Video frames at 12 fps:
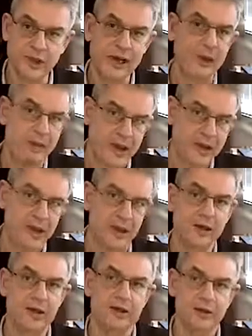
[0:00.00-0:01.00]
deal
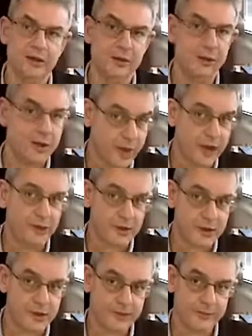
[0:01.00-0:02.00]
mainly with
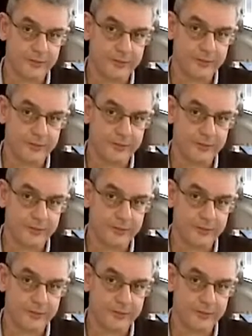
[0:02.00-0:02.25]
adults,